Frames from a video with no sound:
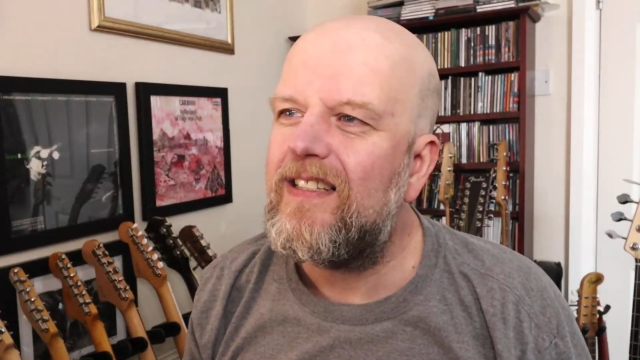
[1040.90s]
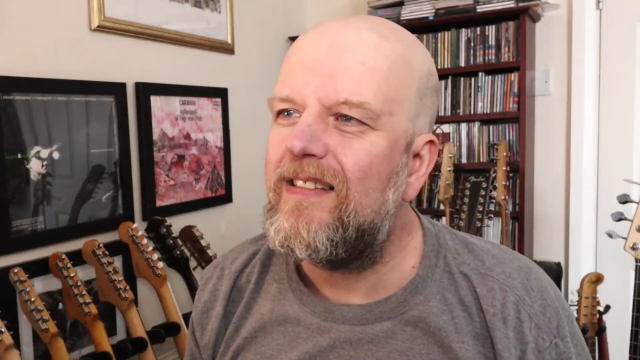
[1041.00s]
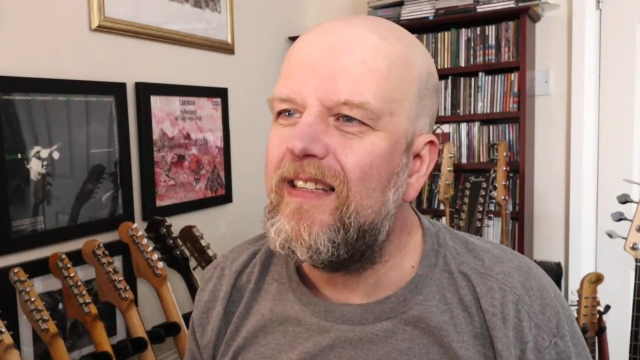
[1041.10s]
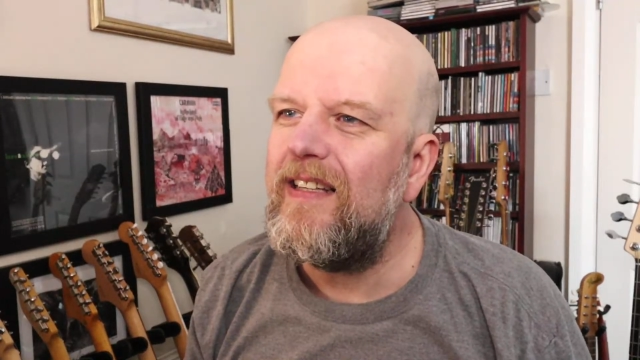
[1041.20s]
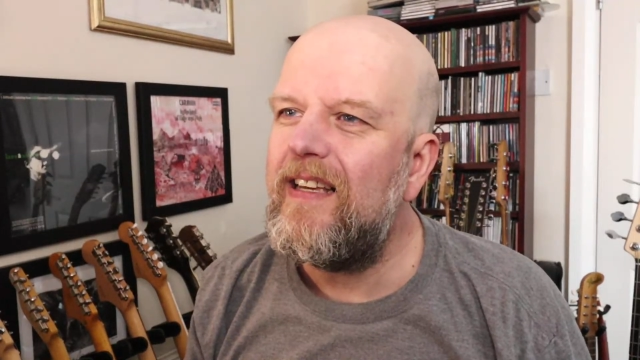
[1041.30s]

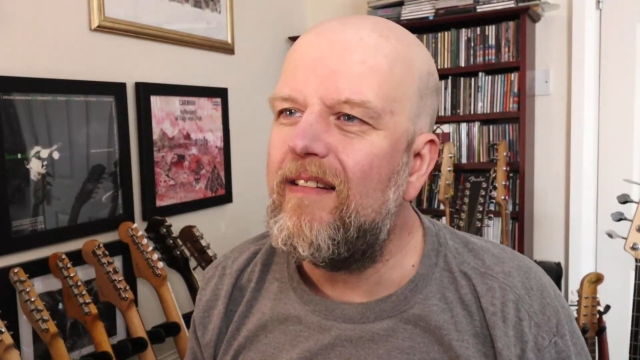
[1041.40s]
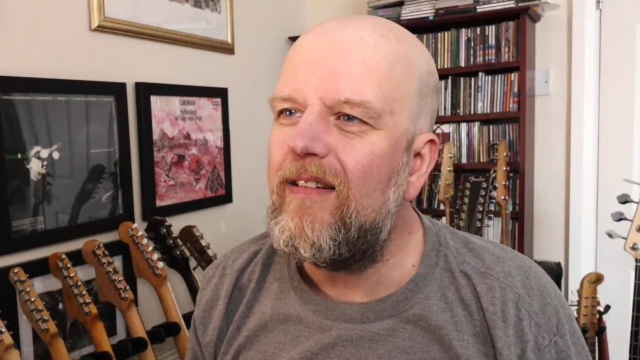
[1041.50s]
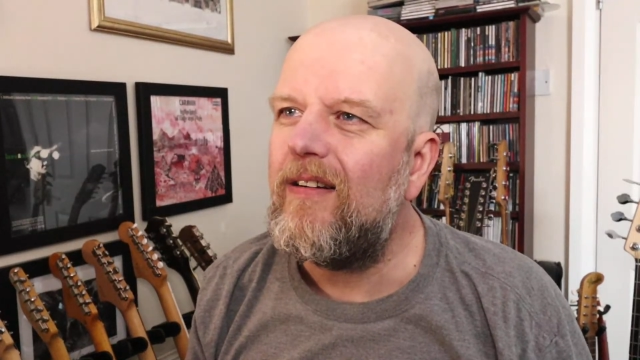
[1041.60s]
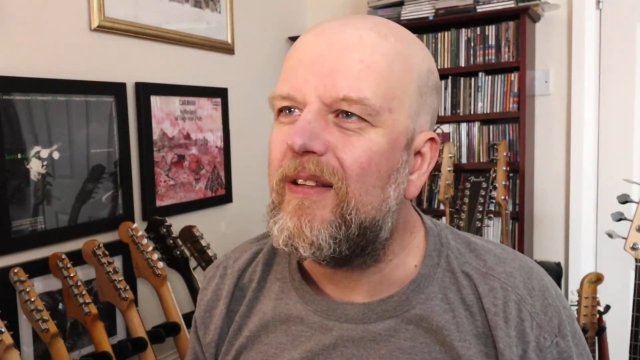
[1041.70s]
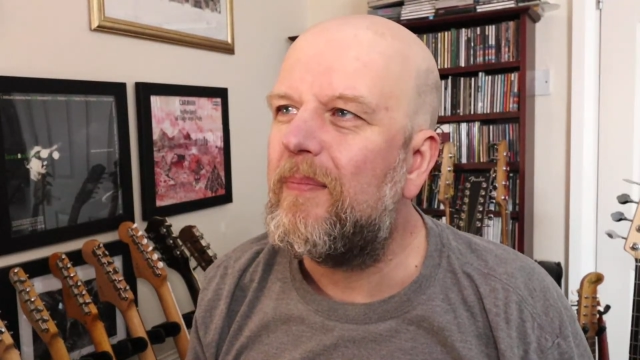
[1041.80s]
here
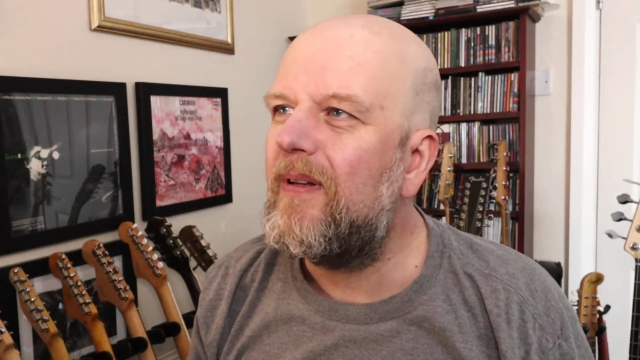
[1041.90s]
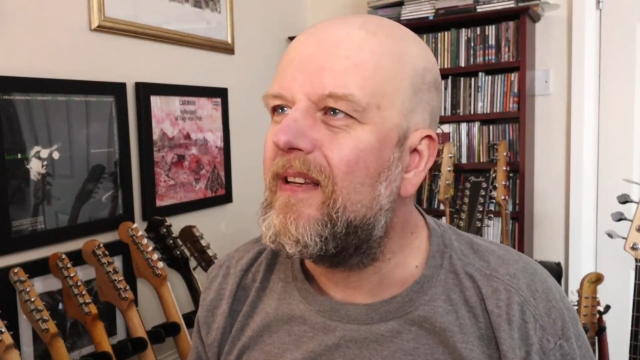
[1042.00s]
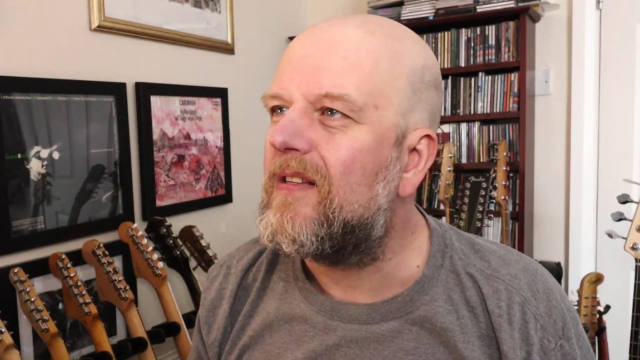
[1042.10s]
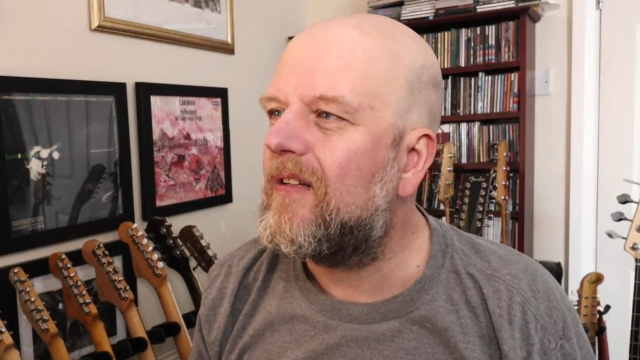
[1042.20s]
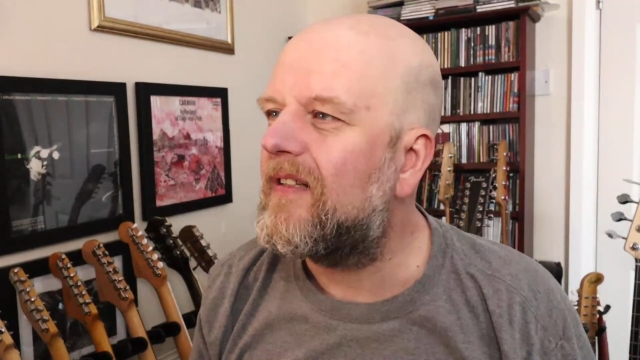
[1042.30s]
are the
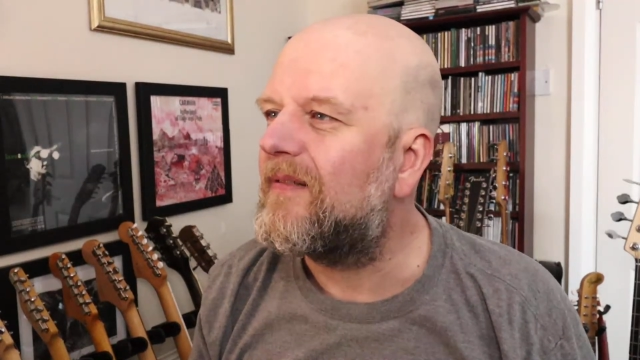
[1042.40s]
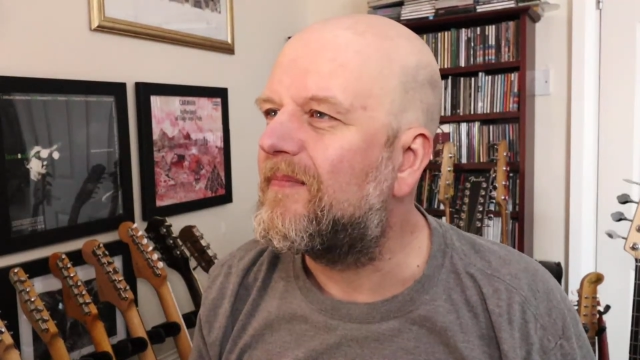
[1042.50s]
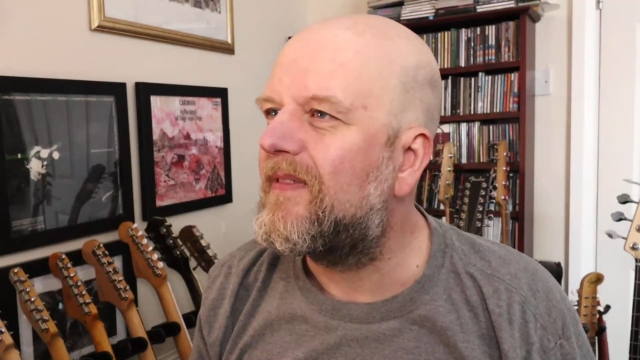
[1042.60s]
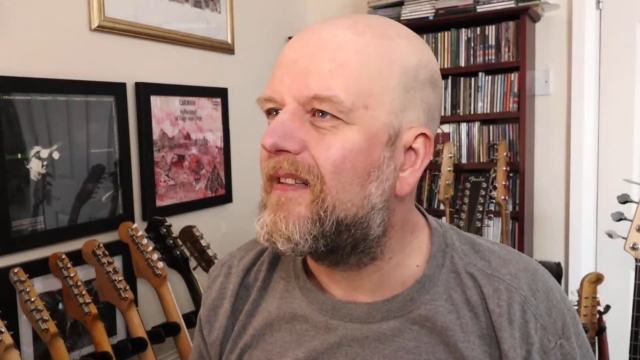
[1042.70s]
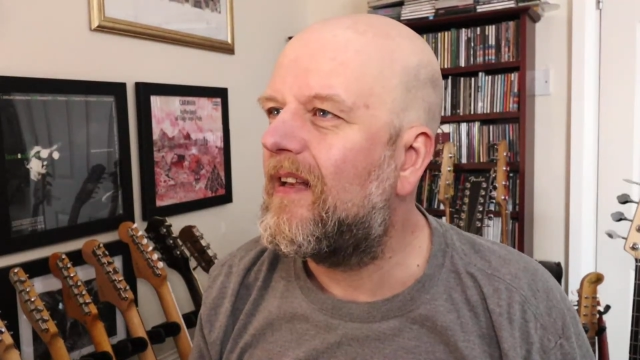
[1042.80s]
police. Look at
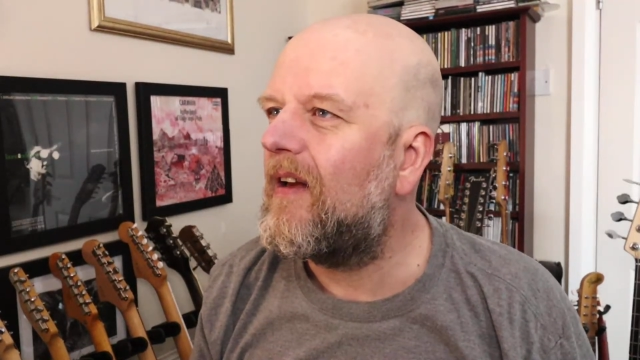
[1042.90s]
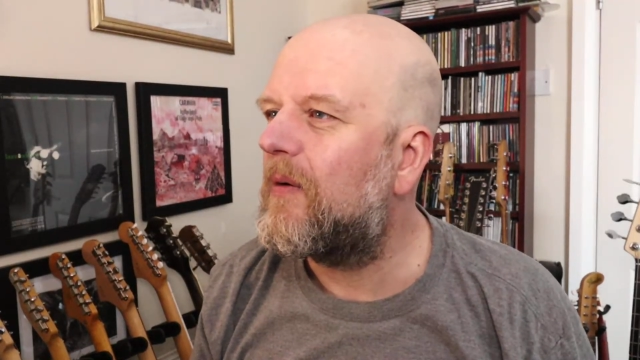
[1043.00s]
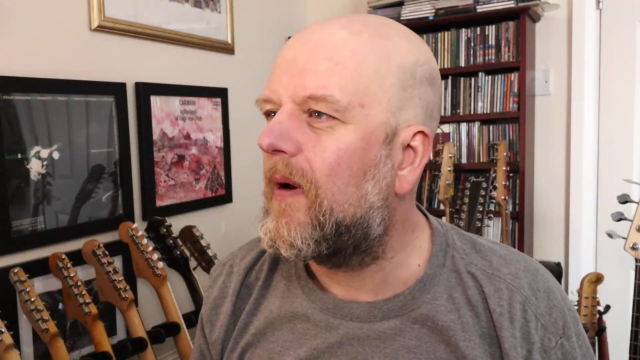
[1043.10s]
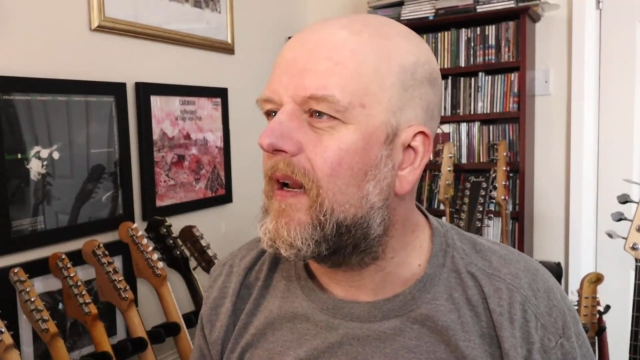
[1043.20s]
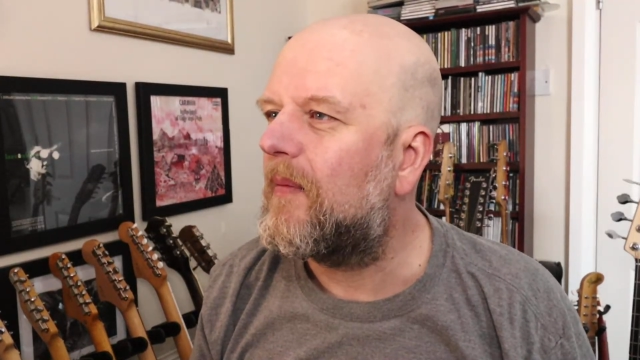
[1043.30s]
them. I like
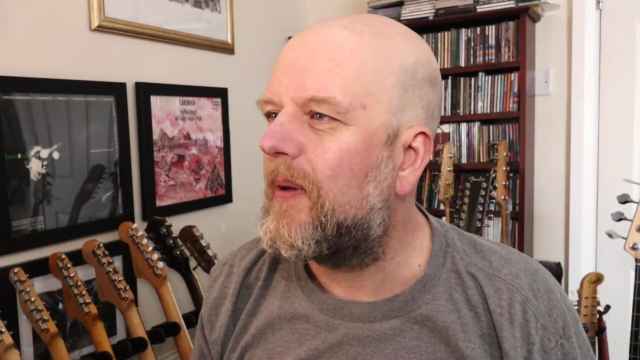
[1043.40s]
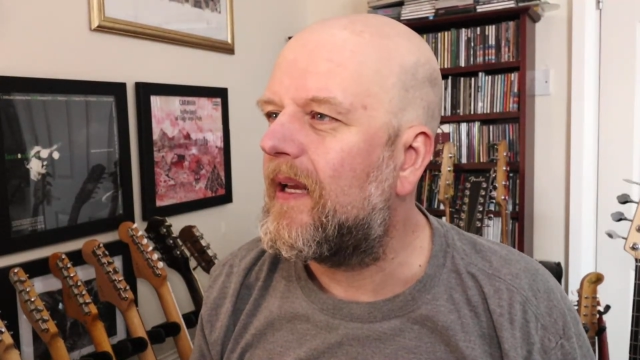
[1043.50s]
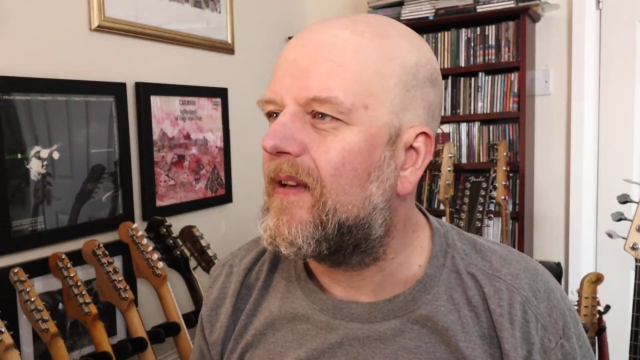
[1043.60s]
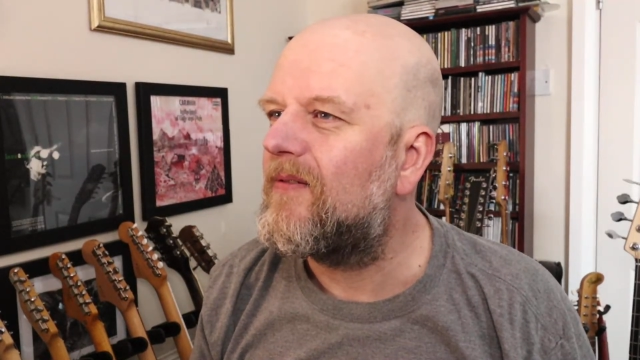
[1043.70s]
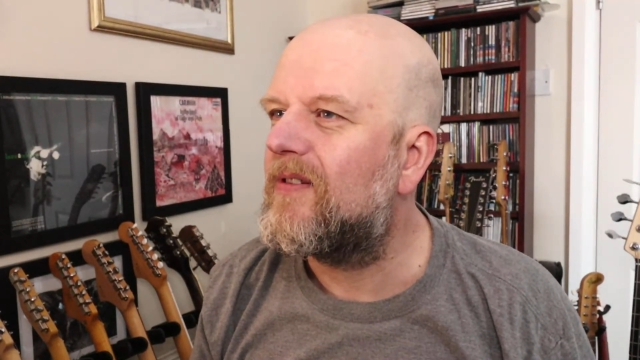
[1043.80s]
the one at the
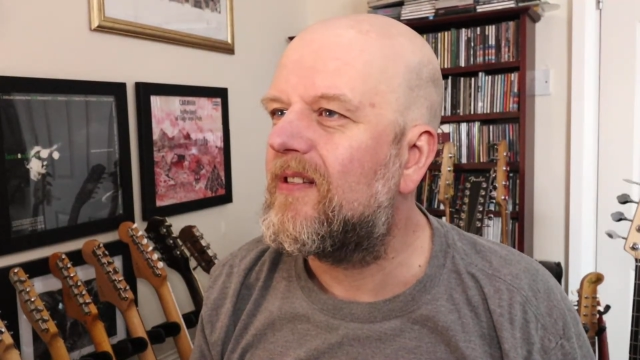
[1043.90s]
back who's